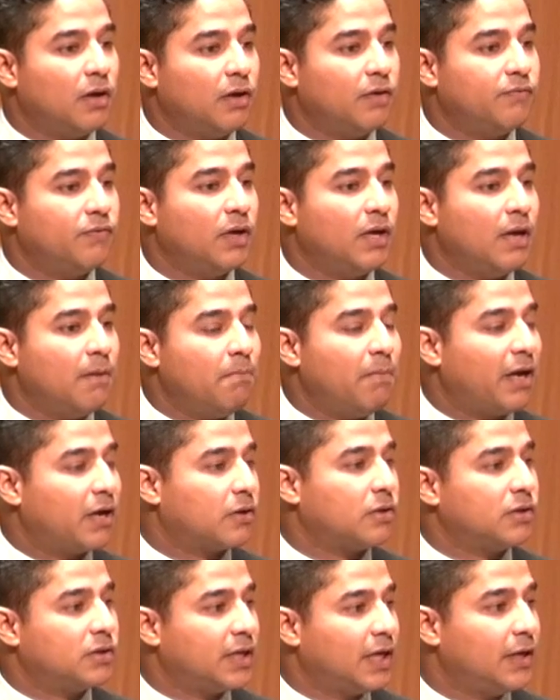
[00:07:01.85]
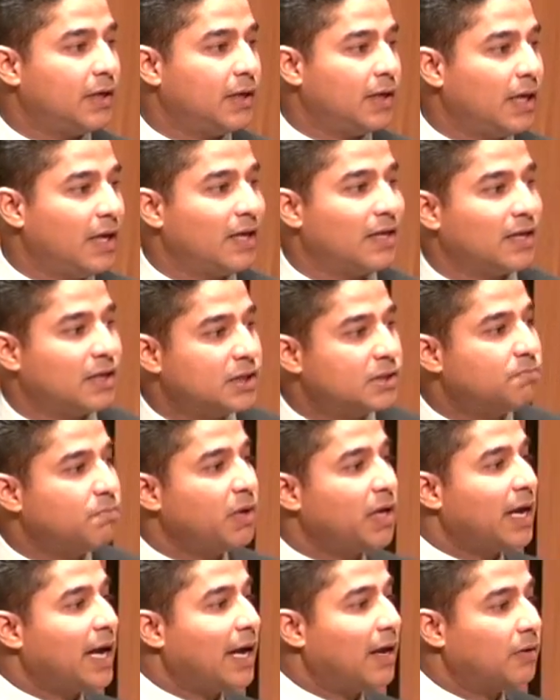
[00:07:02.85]
of medical data and can
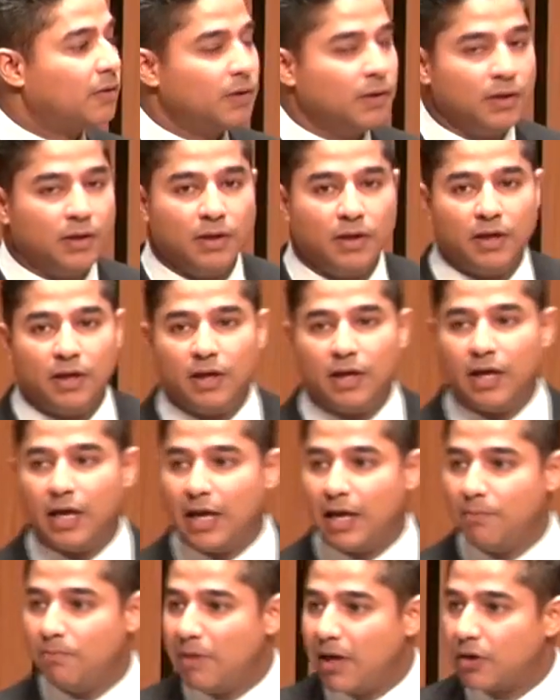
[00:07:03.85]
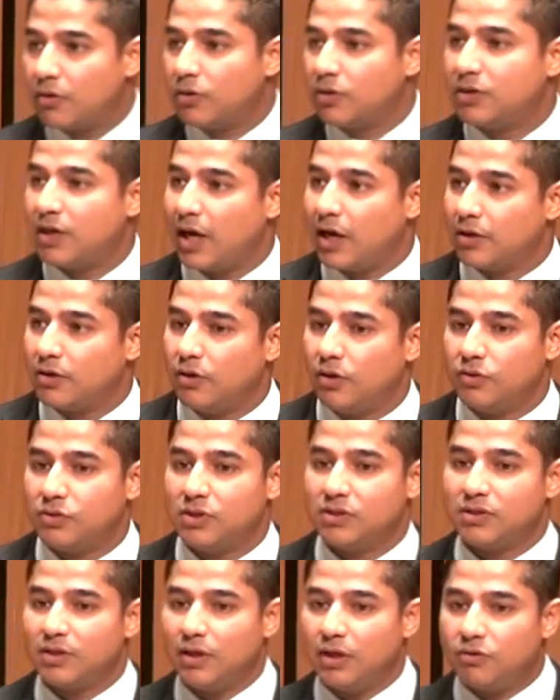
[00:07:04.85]
spit out a medical
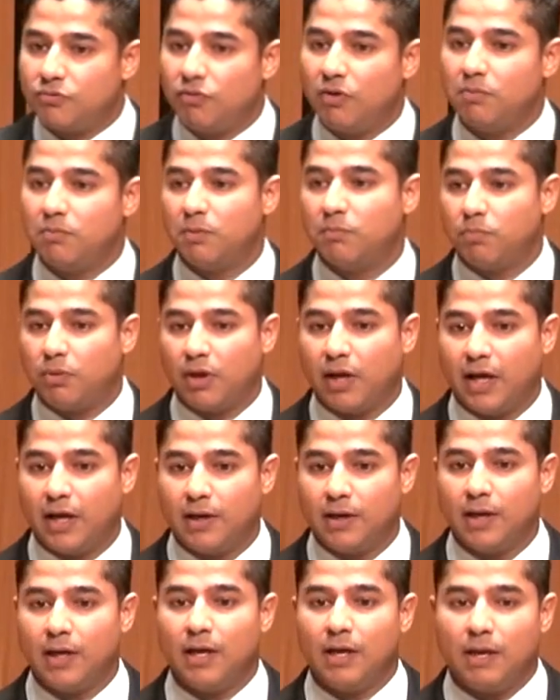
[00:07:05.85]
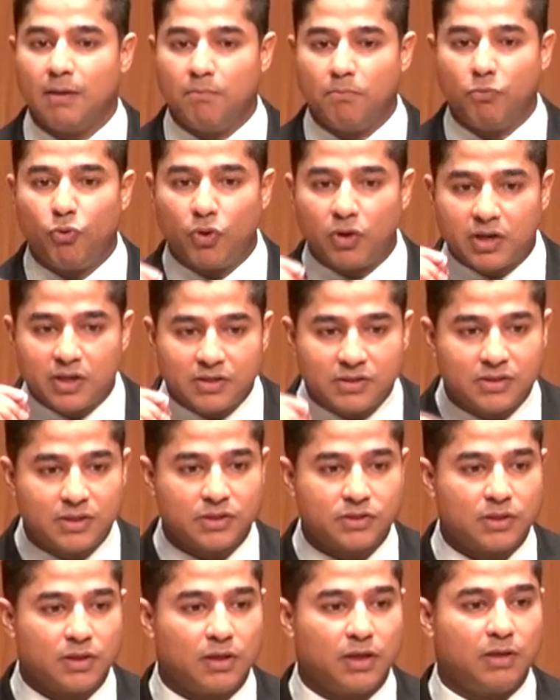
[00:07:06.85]
diagnosis and a treatment plan more
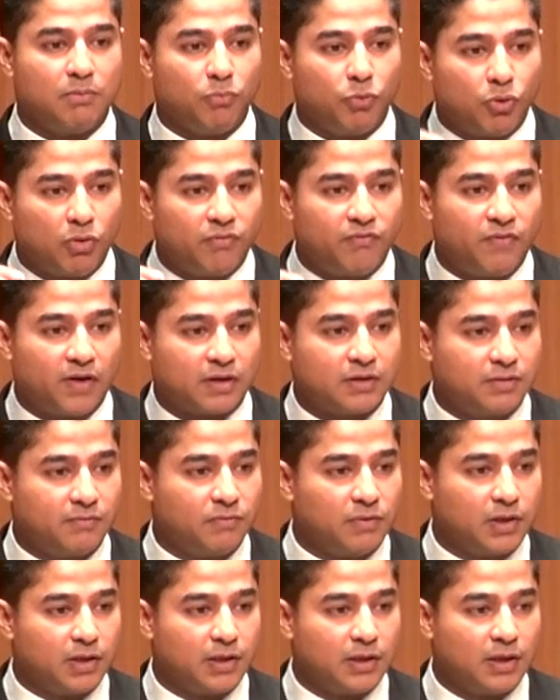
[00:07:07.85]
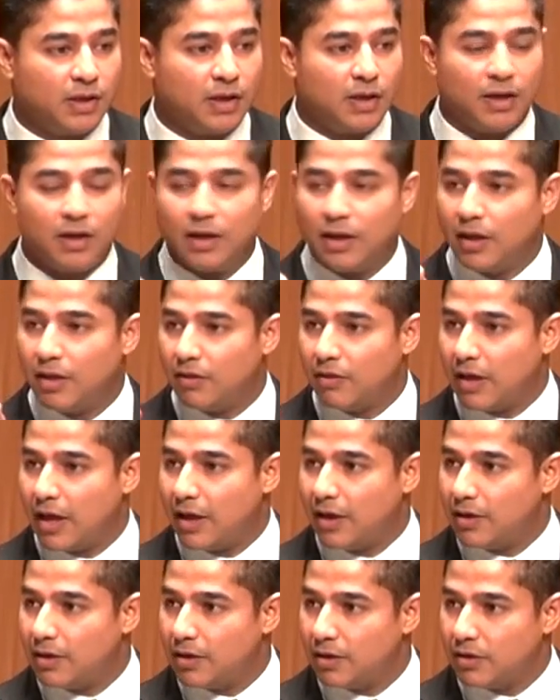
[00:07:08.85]
consistently, more effectively
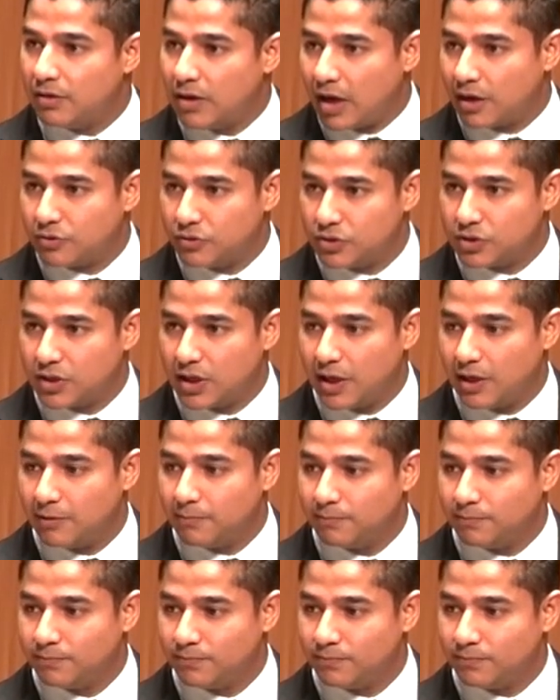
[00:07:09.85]
than doctors can.